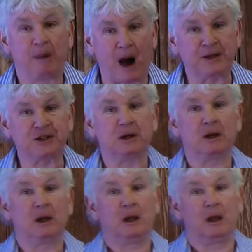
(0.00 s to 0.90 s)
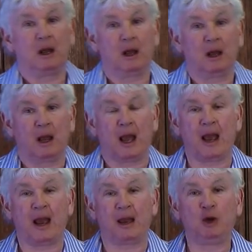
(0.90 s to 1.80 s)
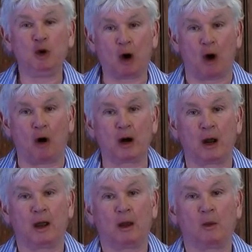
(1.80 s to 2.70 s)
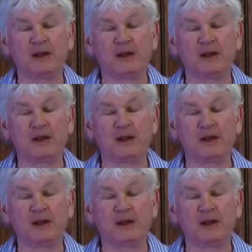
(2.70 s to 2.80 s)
But UCOG